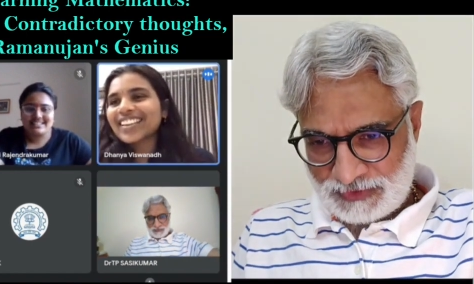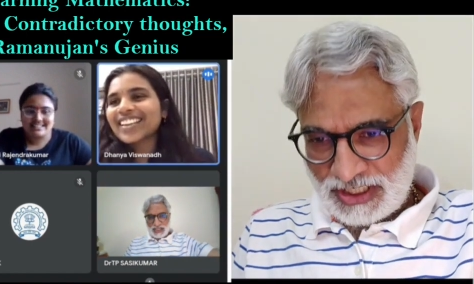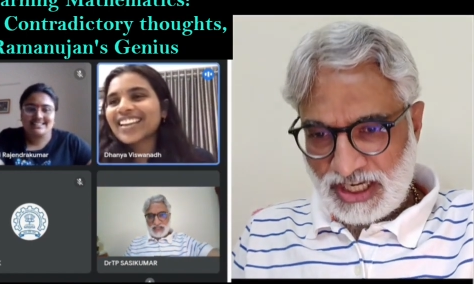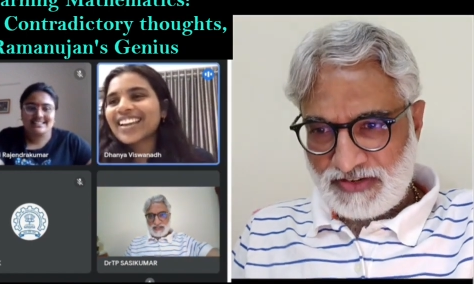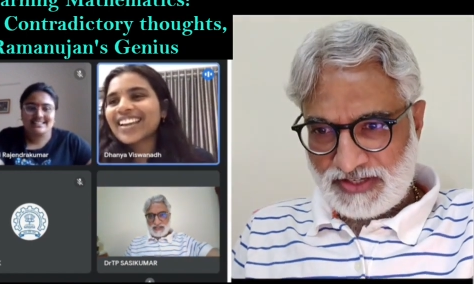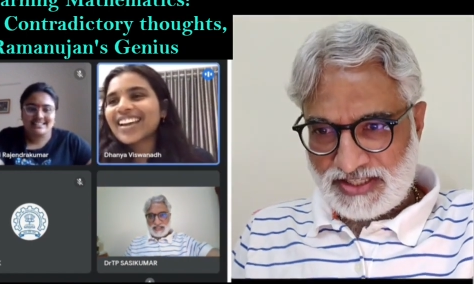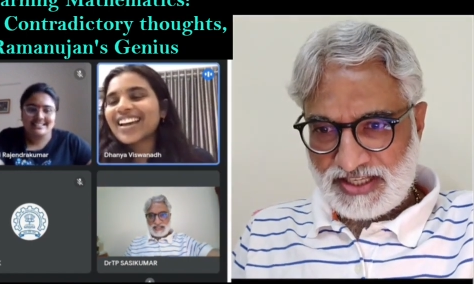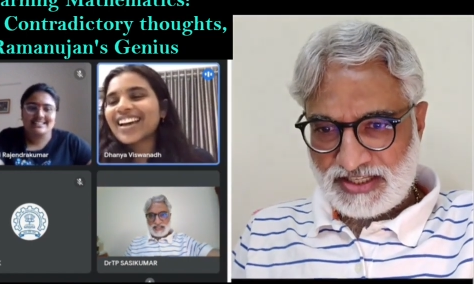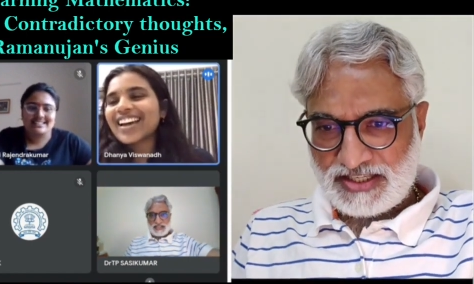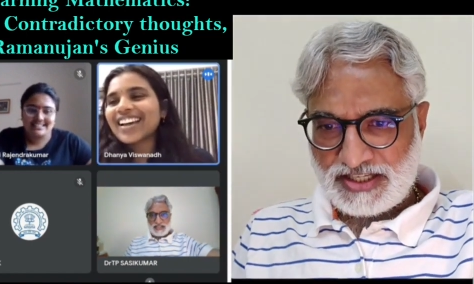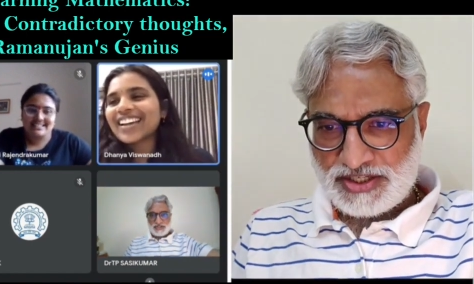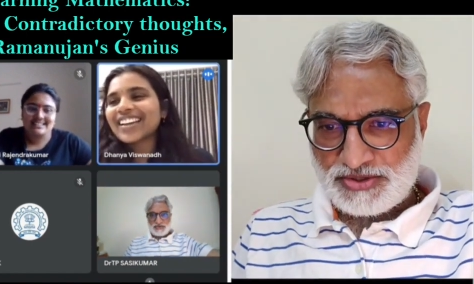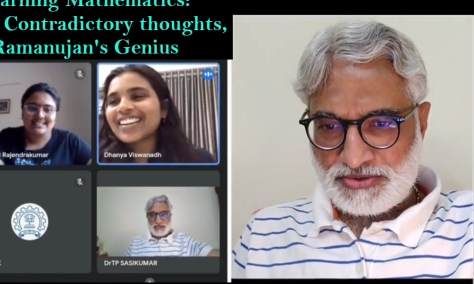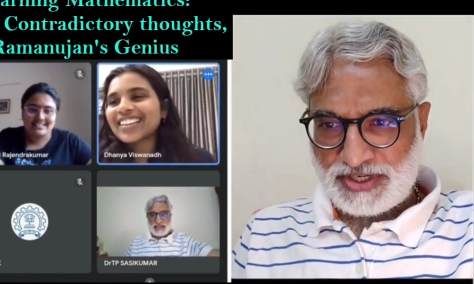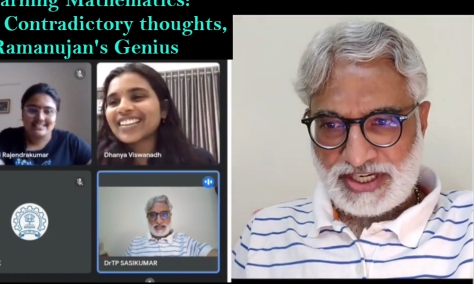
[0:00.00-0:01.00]
Speaker 1: I was such
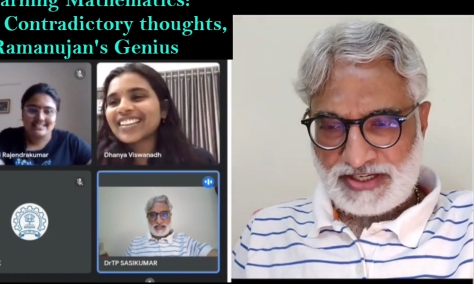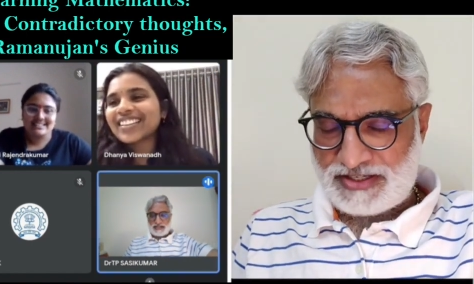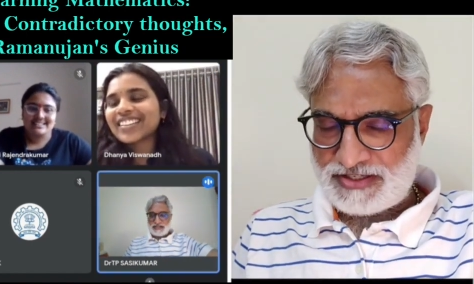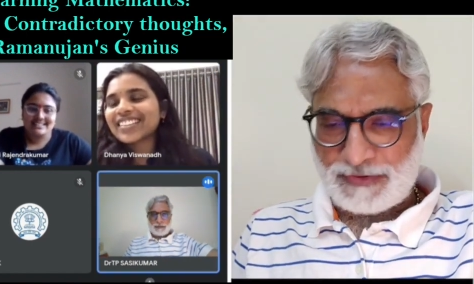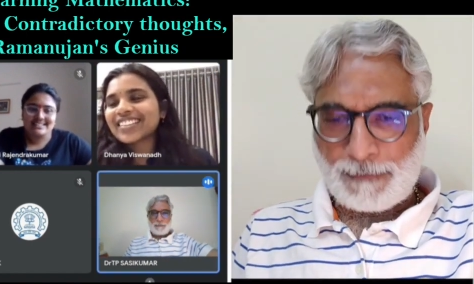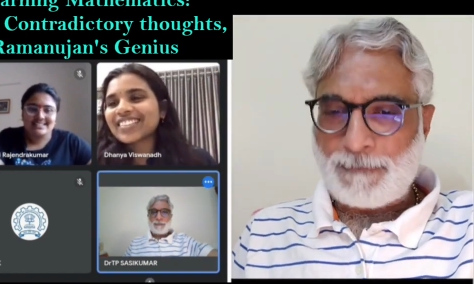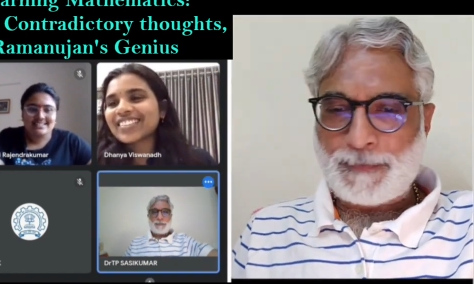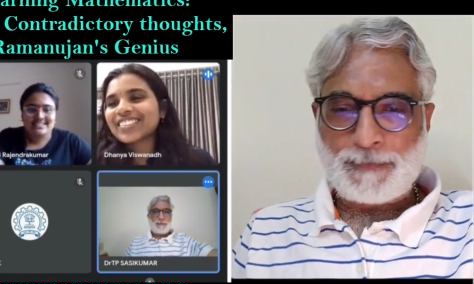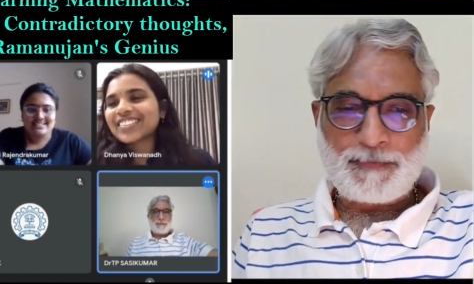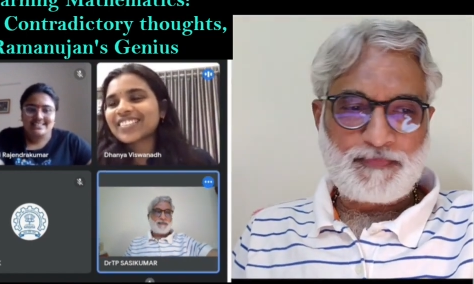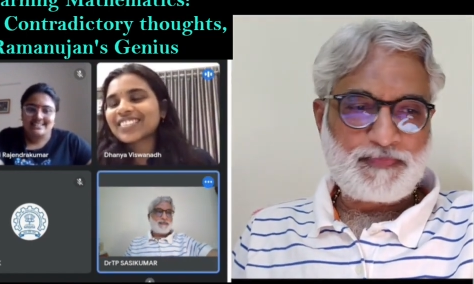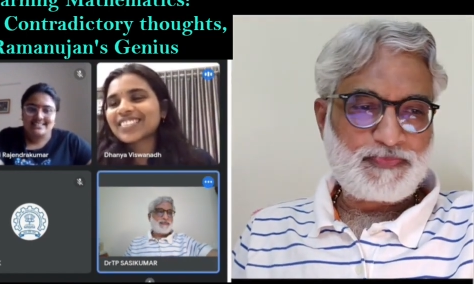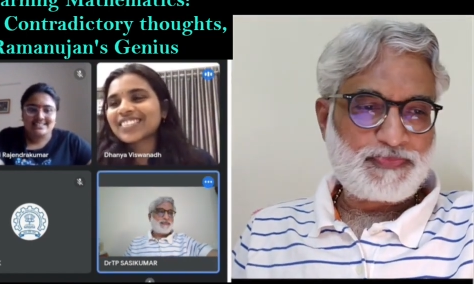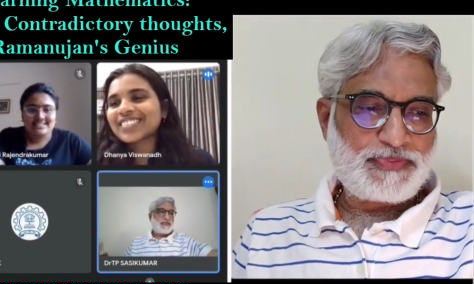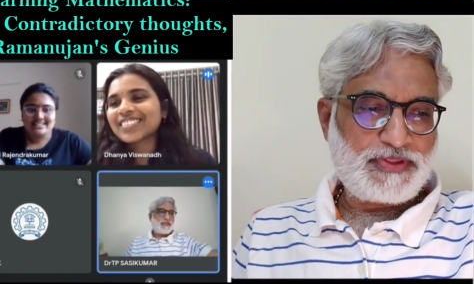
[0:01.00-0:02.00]
a student.
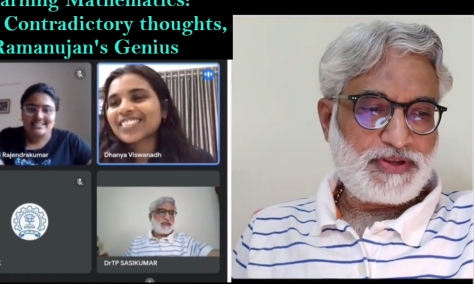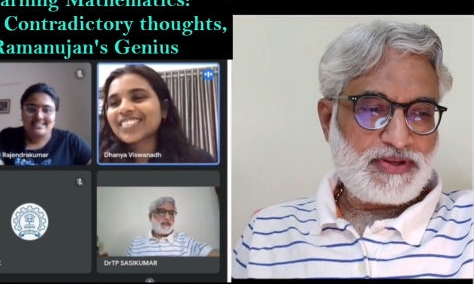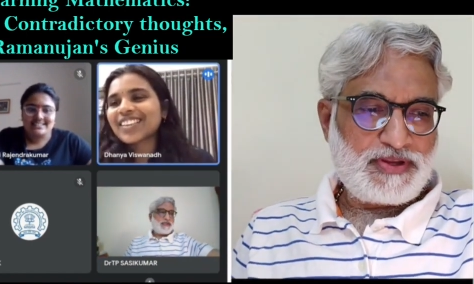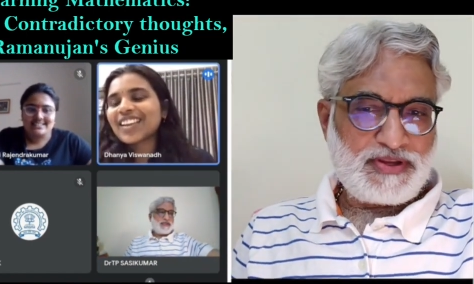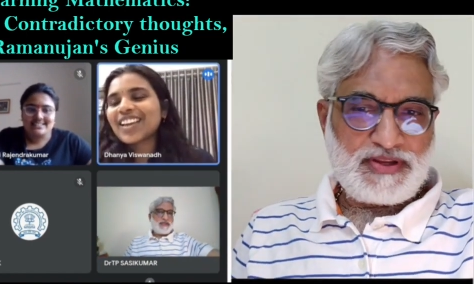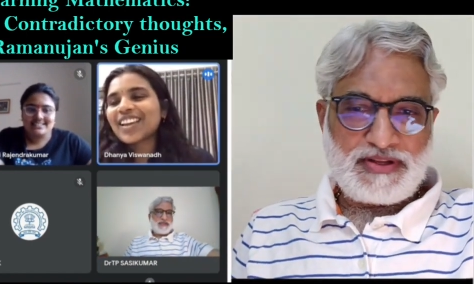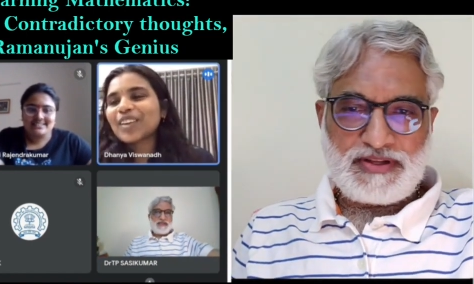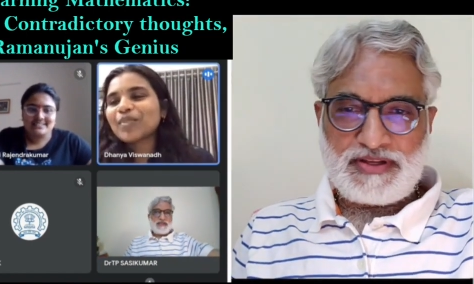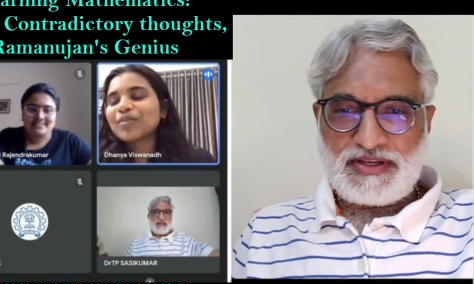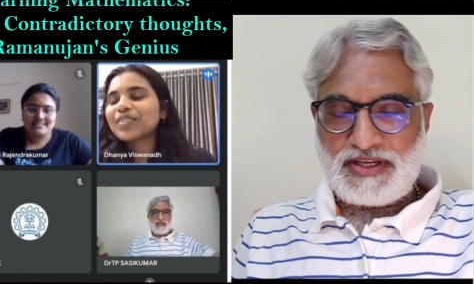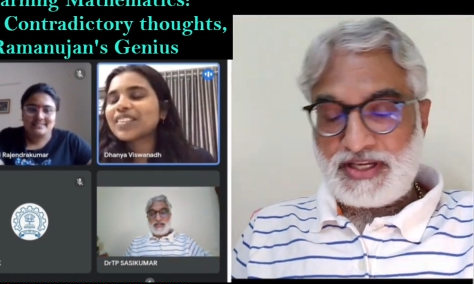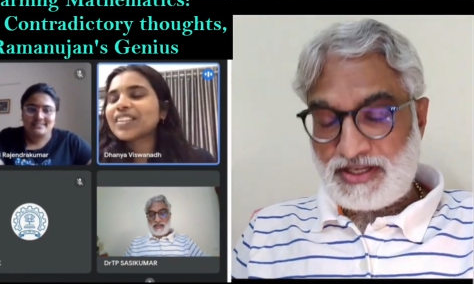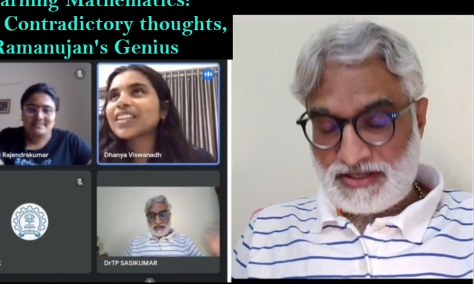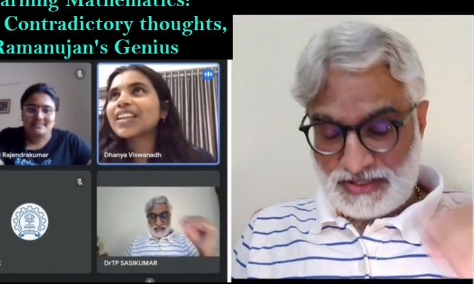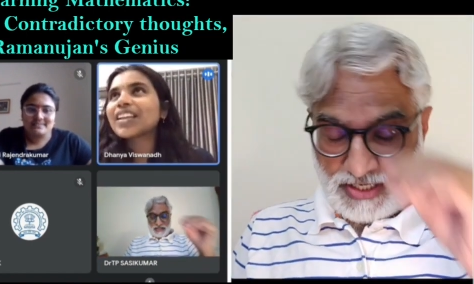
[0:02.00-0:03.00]

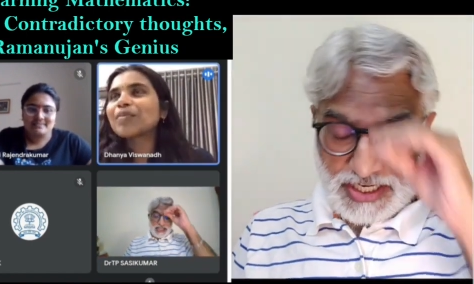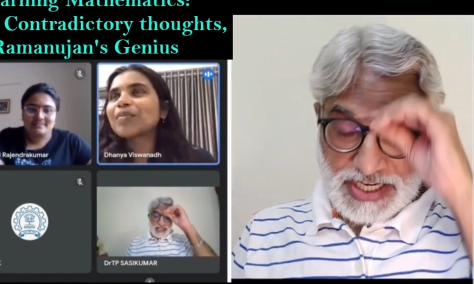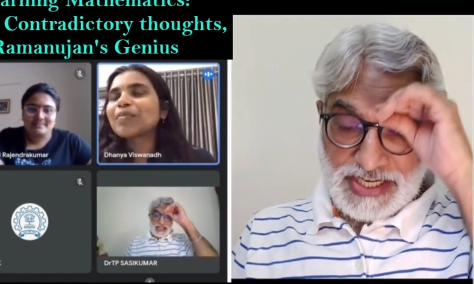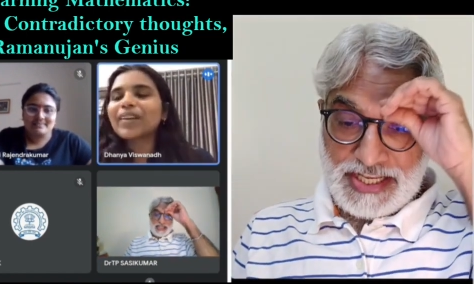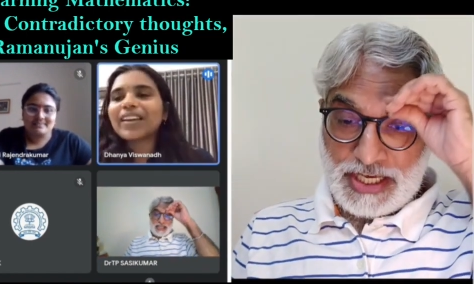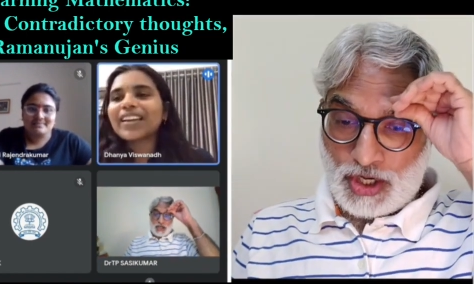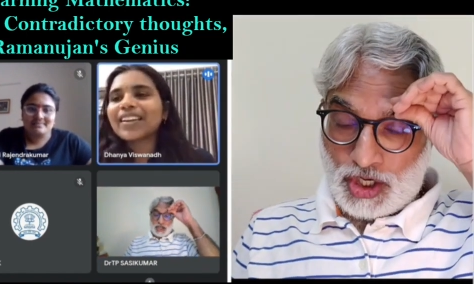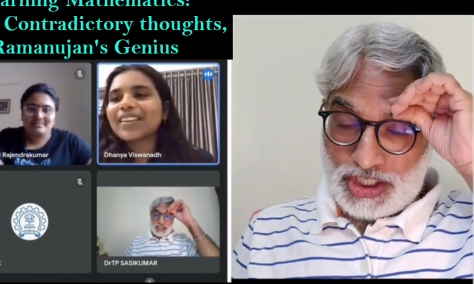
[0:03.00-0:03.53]
Linear